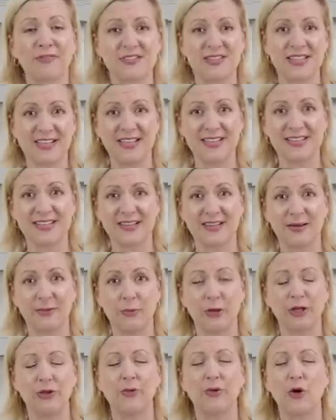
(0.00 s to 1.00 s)
season,
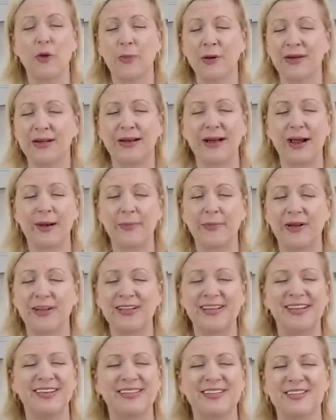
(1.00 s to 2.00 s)
when you open it up,
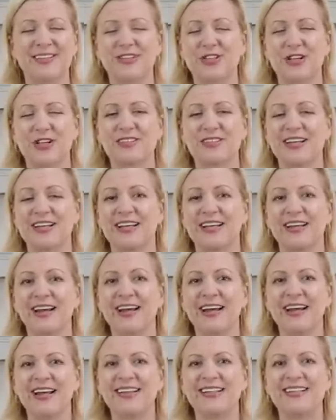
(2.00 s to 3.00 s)
it is just a
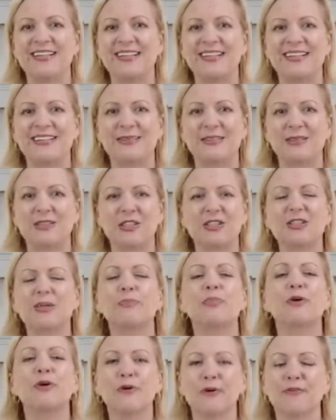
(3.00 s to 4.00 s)

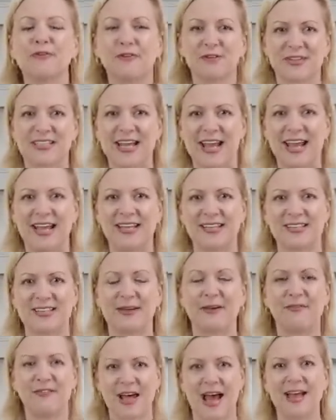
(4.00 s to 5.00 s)
beautiful taste
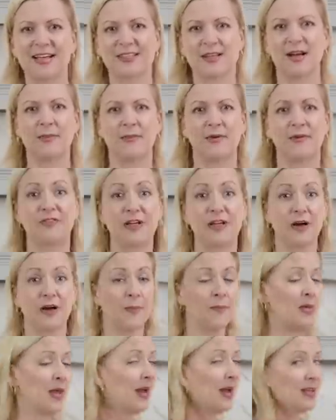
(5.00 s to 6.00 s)
of that time of year.
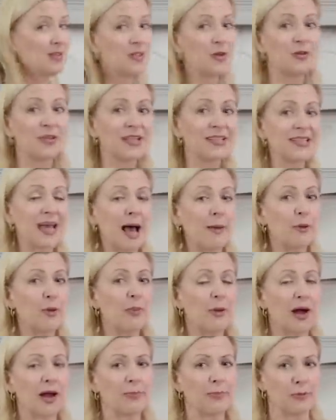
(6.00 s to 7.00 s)
And so these apple
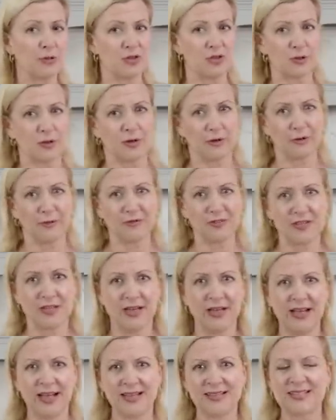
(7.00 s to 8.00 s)
pie preserves,
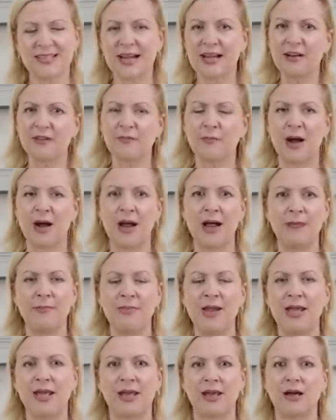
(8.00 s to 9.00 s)
instead of my
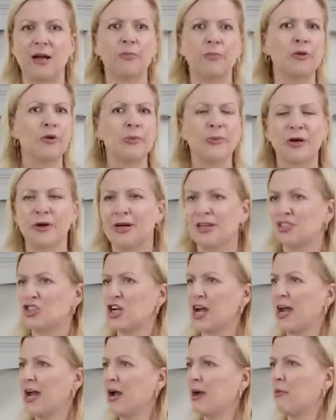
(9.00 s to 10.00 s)
making a blueberry
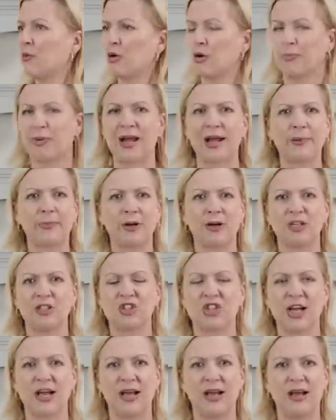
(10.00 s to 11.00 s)
jam or a blackberry
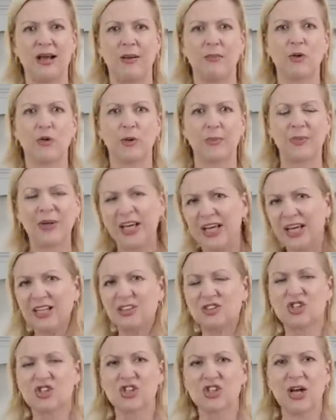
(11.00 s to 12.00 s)
jam or a
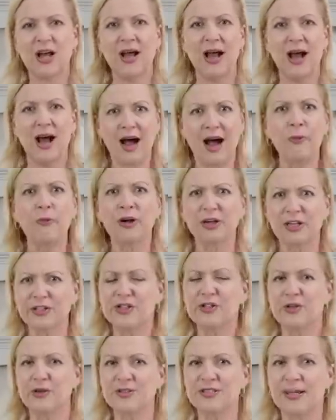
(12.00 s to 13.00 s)
peach, I wanted
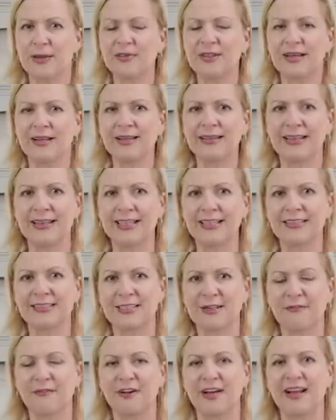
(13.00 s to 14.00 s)
to do something a little
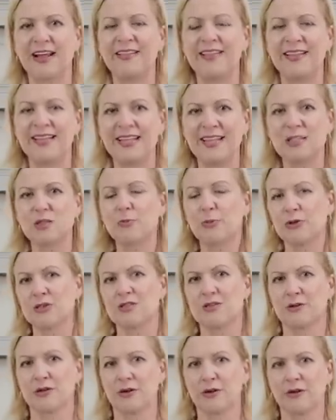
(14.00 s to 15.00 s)
different. And these
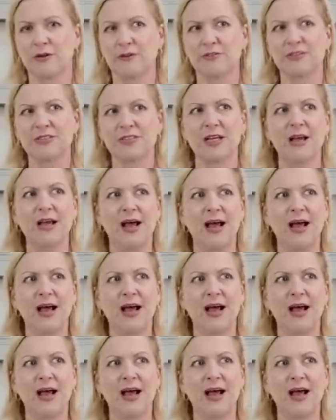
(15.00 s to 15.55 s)
preserves